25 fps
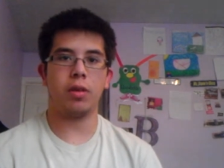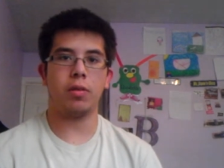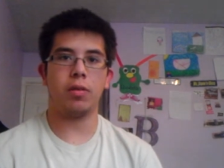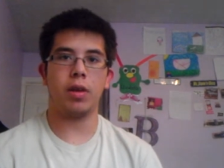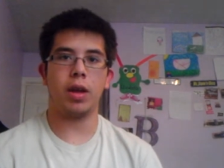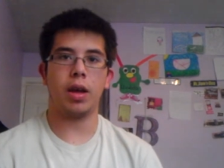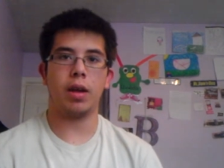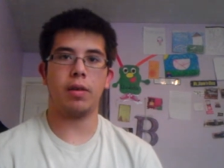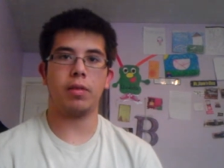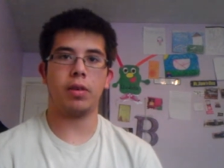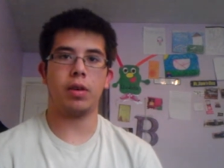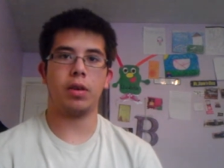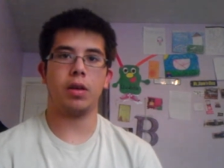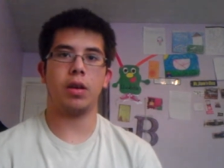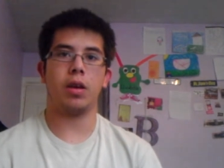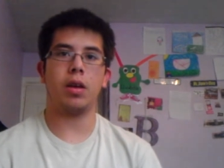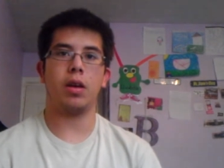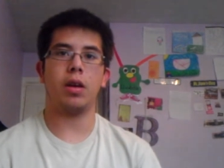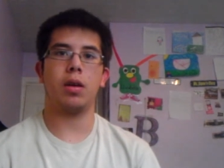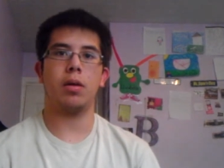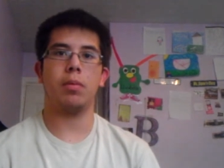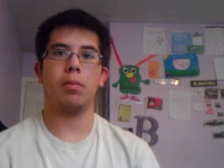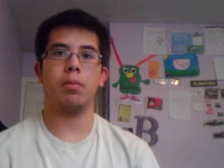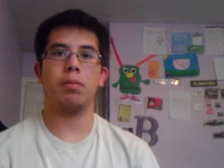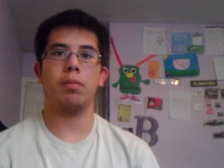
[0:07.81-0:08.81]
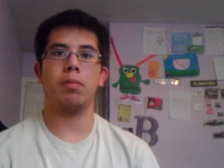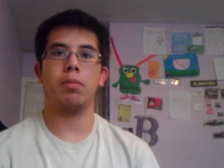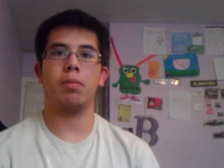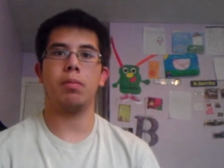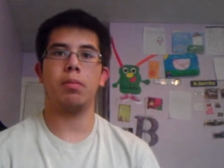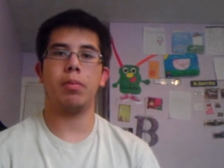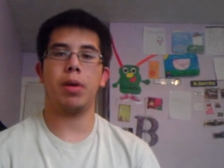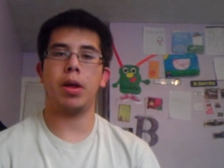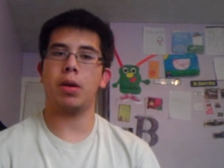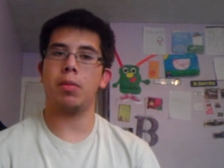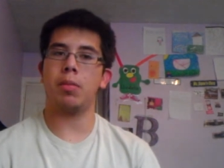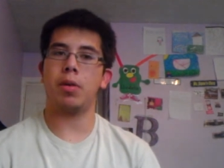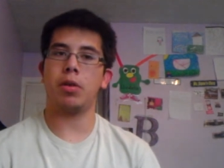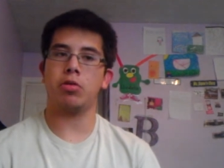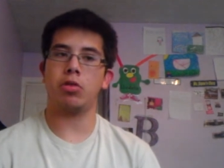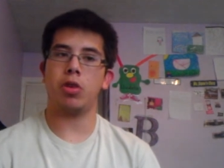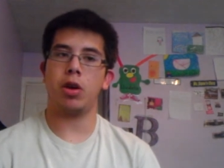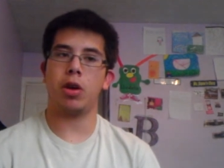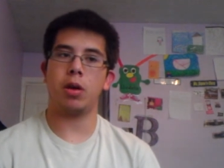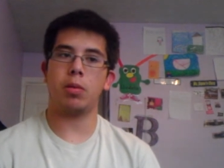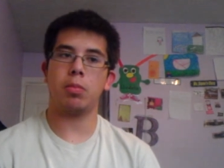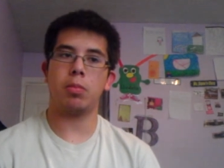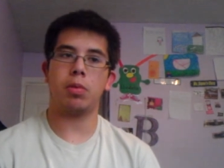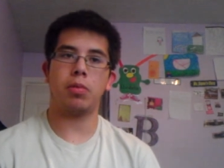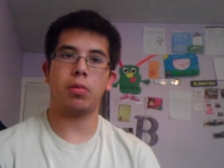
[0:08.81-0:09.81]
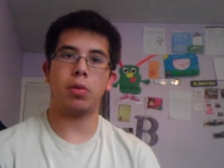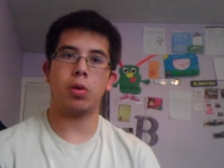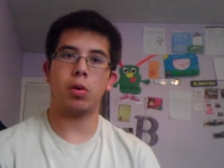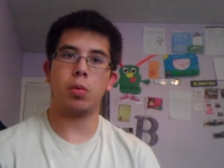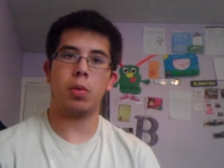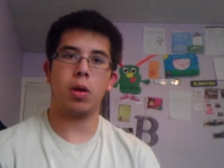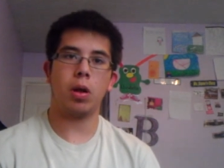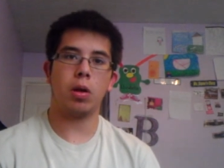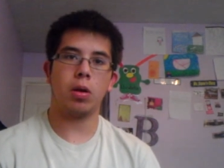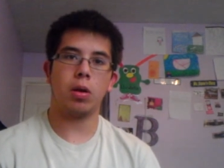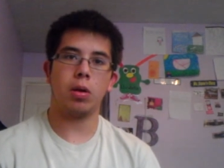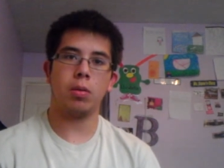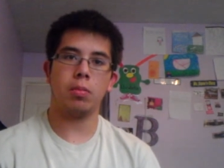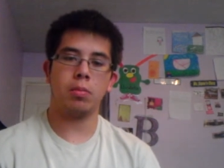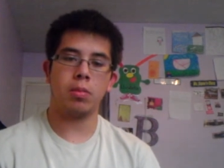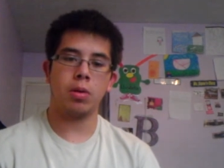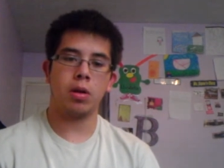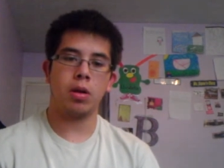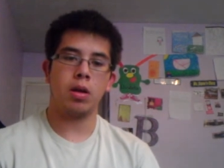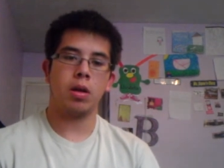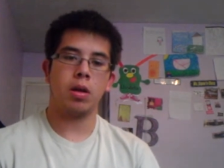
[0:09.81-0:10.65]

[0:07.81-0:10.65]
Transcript: If you haven't been to my channel before, welcome.